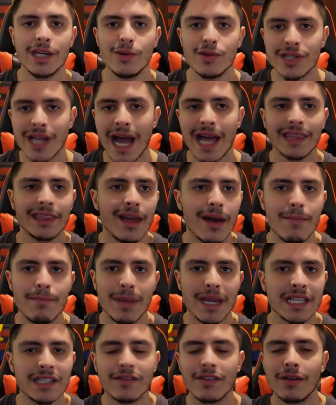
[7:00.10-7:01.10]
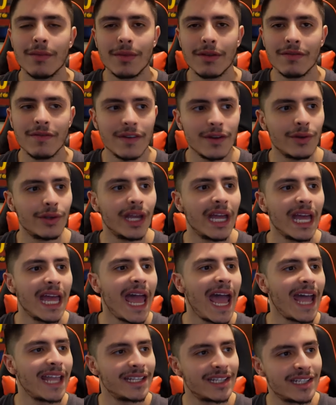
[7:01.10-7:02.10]
was at that base of the midfield.
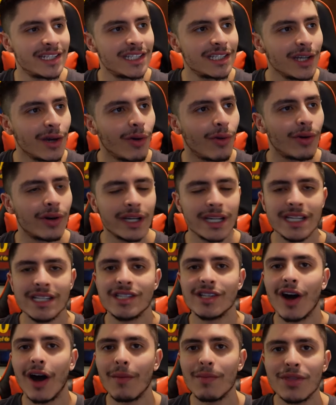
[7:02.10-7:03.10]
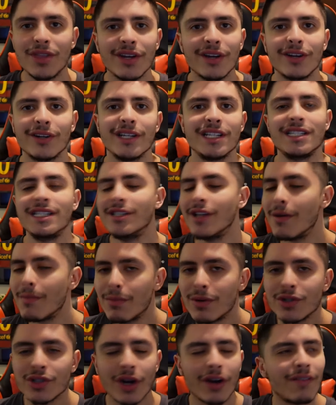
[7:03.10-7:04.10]
And still, he's up there. His
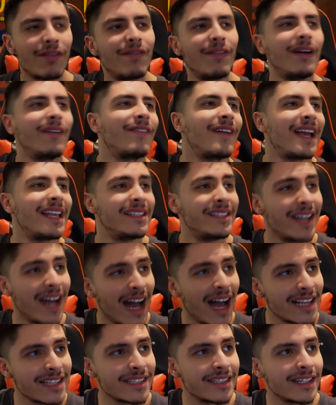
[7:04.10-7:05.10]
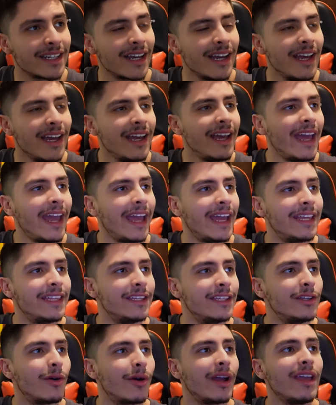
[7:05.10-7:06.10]
numbers are fantastic.
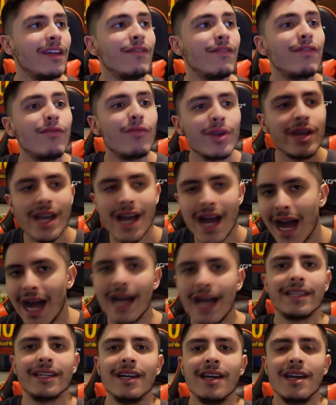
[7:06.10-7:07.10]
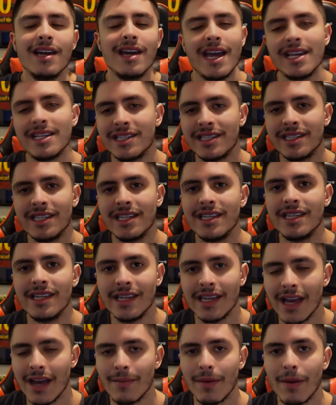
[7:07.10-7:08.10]
And, if we had a
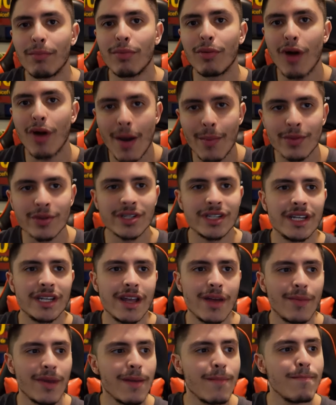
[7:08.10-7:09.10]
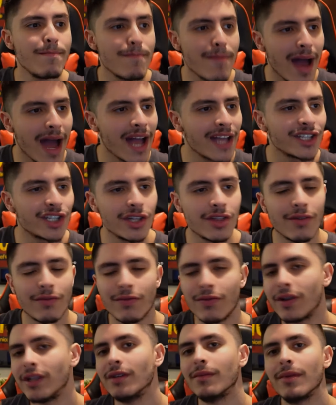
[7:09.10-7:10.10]
CDM, a proper CDM, imagine the
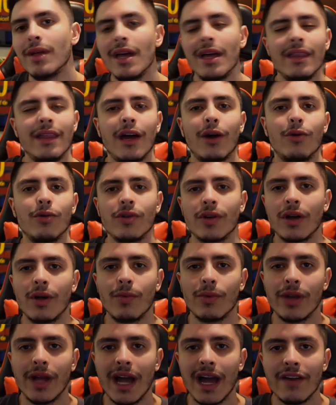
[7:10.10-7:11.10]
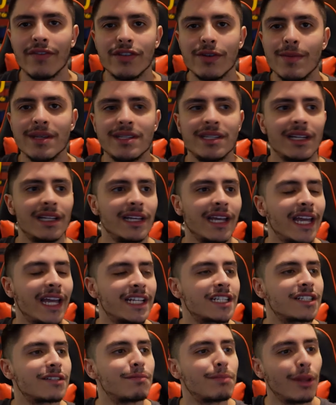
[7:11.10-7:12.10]
freedom that Gundogan would have to basically
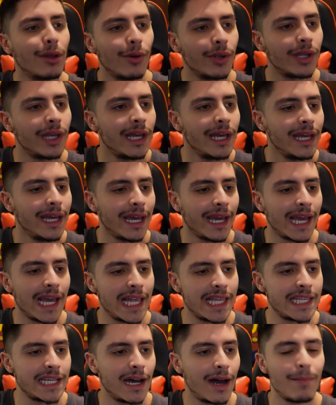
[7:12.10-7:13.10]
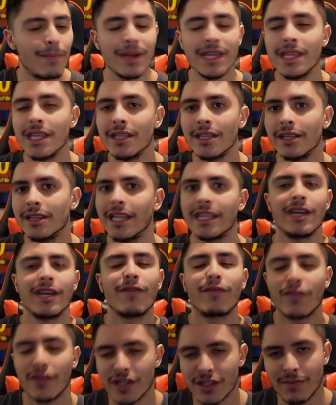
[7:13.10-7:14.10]
explode and be the
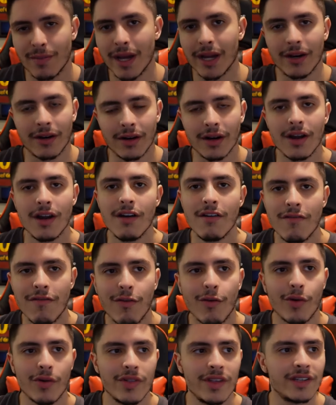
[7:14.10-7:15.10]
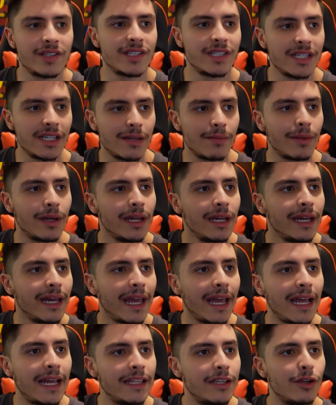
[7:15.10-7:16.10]
difference maker for this team.
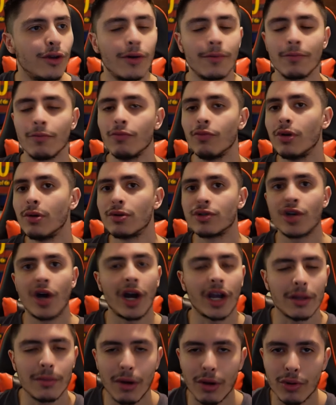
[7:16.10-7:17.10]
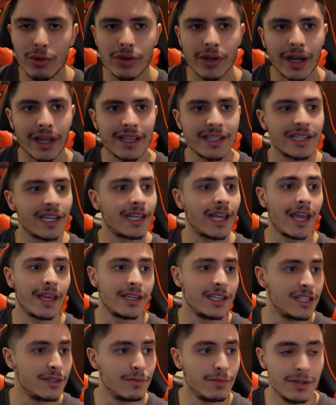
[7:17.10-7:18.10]
And, we were talking about Gundogan. He's saying, hey,
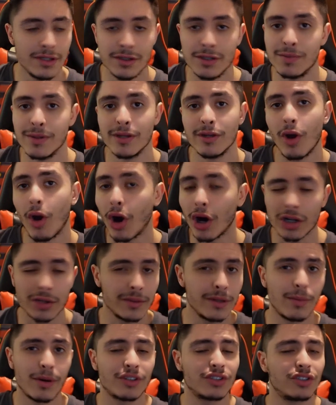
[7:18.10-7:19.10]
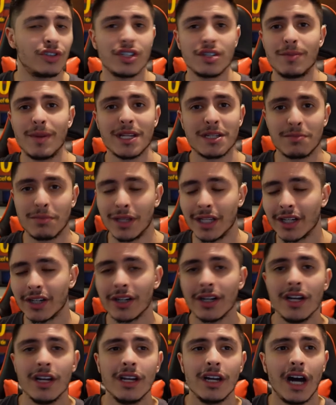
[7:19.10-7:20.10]
he's been arguably Barcelona's best player
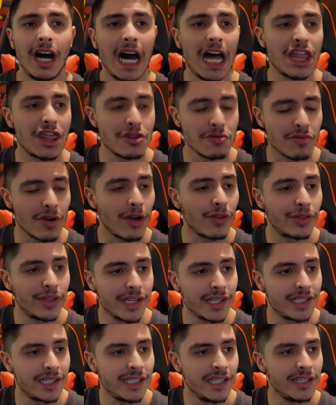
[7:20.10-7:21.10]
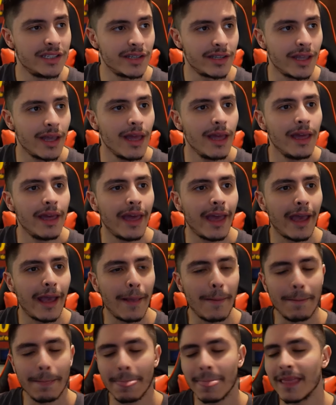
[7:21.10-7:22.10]
throughout this season.
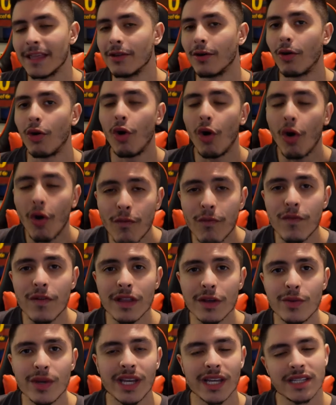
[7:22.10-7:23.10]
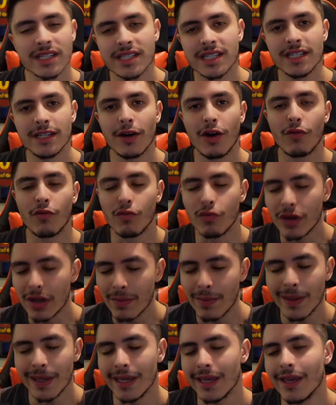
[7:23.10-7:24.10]
And, hopefully we can see a
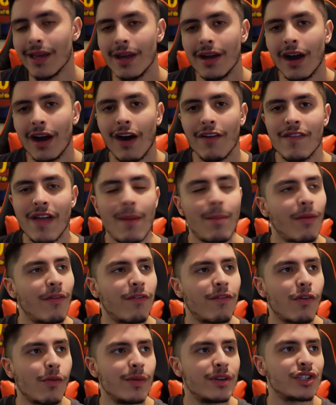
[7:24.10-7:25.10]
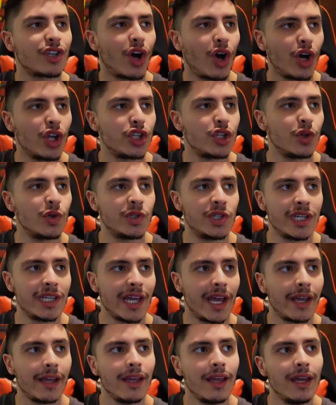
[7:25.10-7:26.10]
repeat of that performance on Tuesday
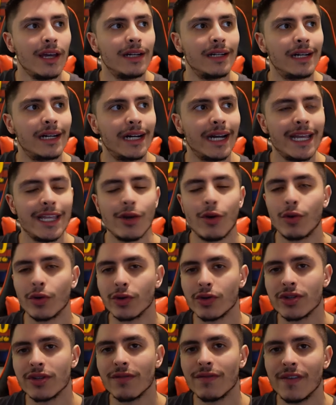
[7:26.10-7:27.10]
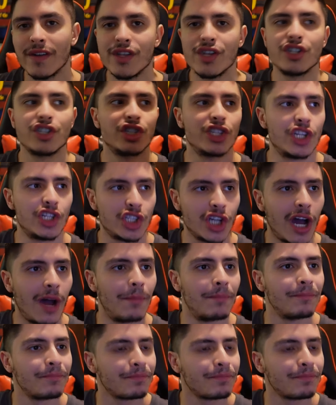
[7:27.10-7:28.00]
night in order to finish the job.